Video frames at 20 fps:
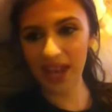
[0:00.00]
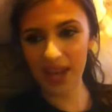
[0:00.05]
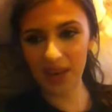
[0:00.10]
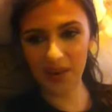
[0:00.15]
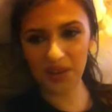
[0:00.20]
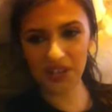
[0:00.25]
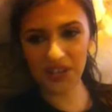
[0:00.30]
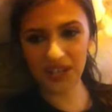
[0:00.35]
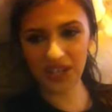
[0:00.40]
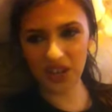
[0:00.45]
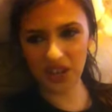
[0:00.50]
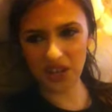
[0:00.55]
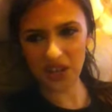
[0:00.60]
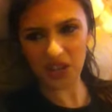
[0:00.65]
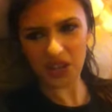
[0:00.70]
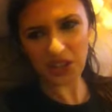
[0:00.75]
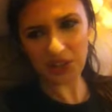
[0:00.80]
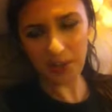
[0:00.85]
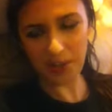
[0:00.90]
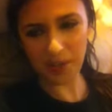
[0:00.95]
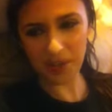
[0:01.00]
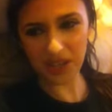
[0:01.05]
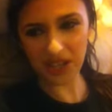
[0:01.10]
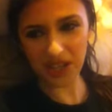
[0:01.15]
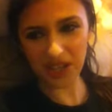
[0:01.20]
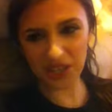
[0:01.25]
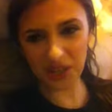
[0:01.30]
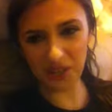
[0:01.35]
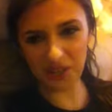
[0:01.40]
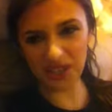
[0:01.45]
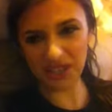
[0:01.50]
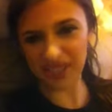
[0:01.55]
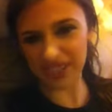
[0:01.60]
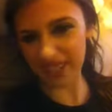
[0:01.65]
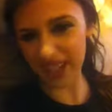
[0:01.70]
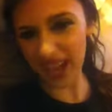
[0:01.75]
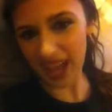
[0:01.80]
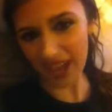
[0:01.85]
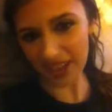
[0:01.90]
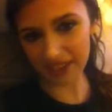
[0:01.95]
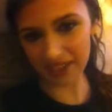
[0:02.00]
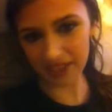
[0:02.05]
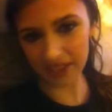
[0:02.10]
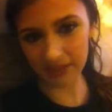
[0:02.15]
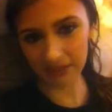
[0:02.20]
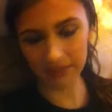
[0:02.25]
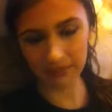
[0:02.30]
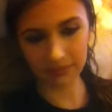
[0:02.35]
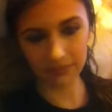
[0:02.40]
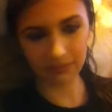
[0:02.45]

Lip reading: and it was just like, are your strippers gonna serve snacks?